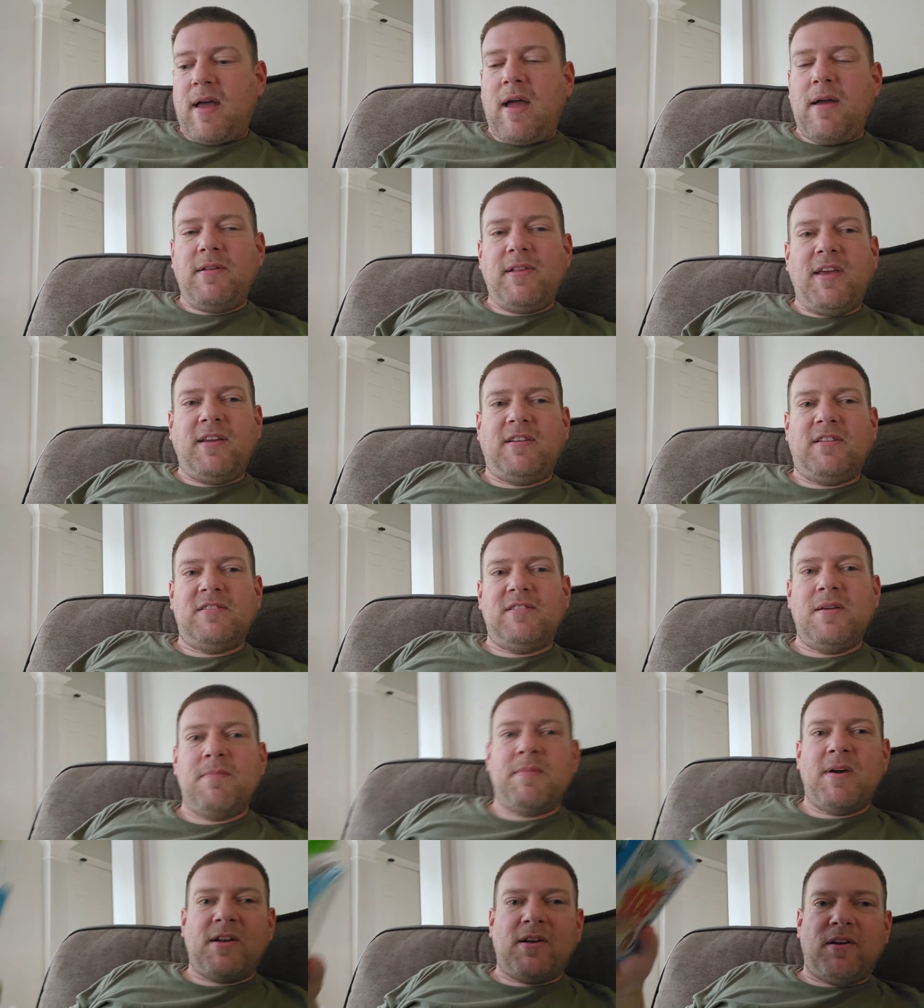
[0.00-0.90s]
I'd like to
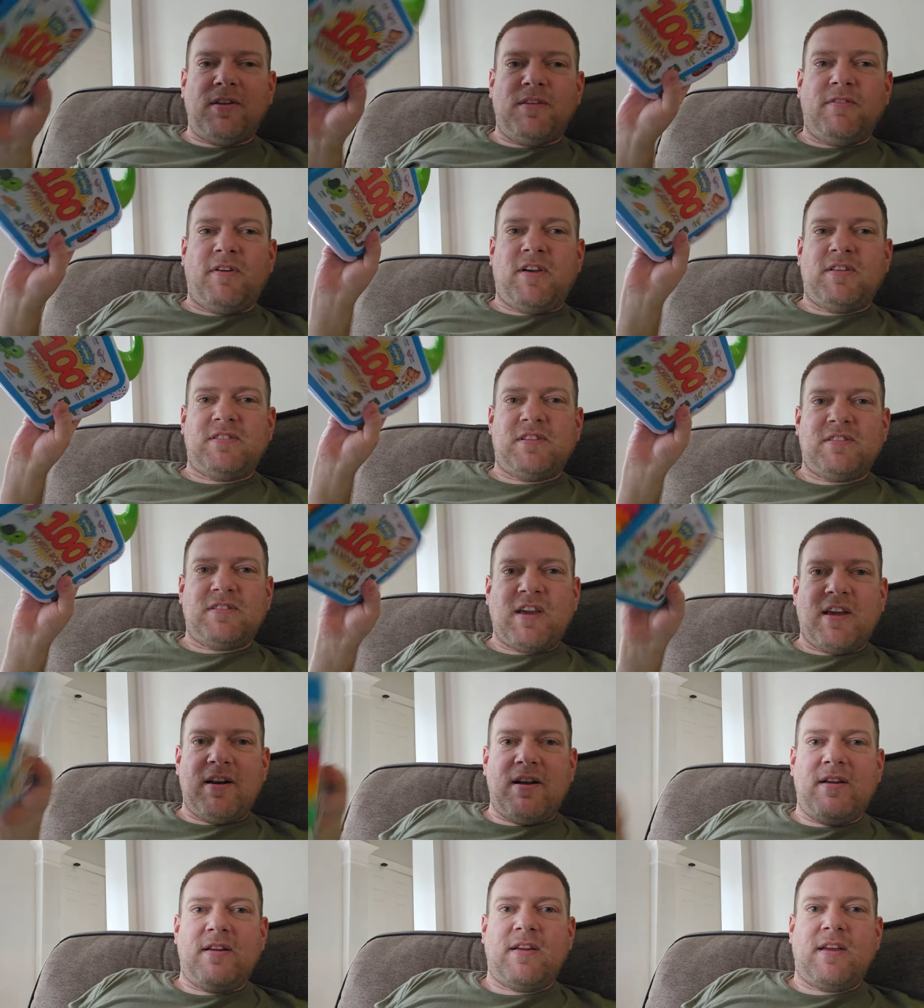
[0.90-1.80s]
see a medical device that's
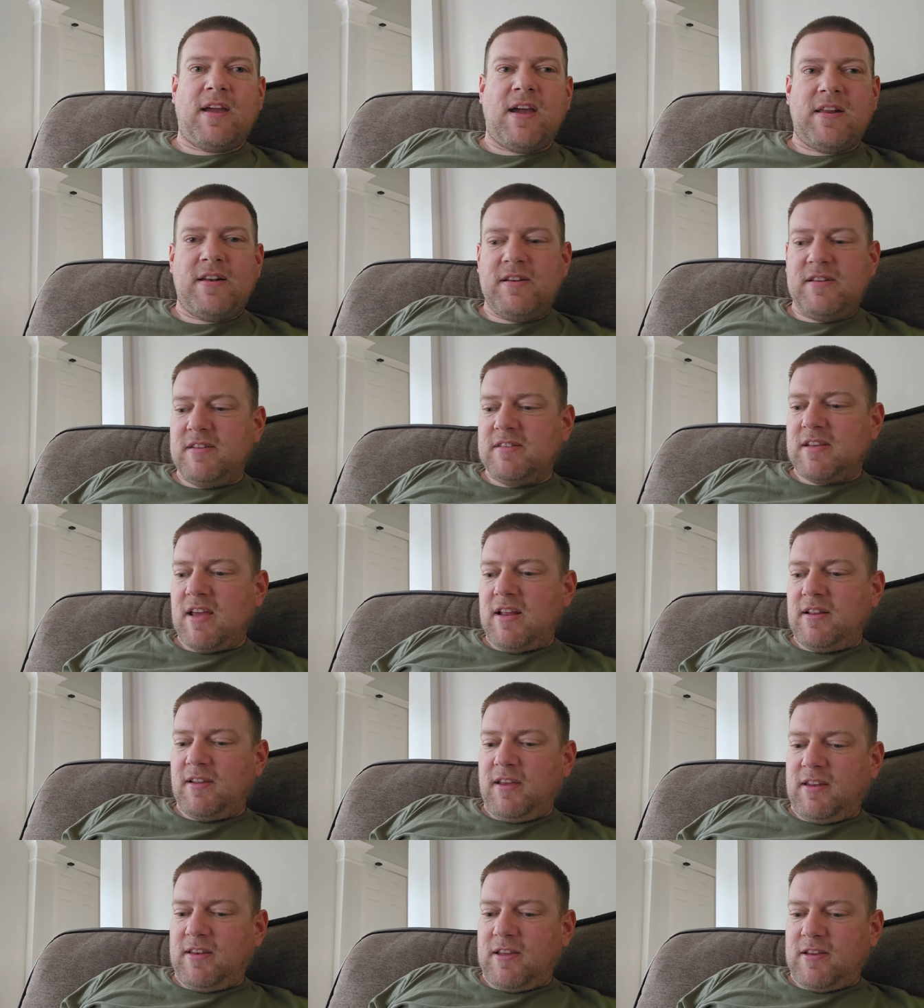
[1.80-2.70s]
kind of kind of
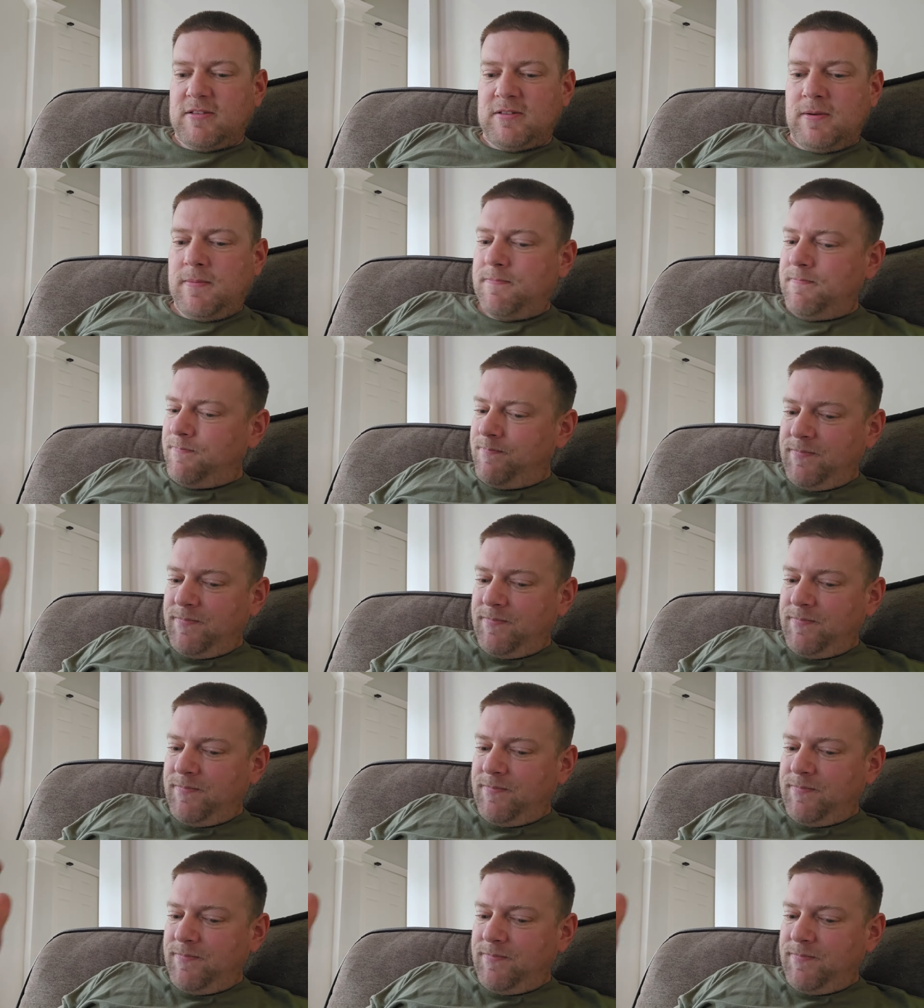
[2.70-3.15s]
designed like this.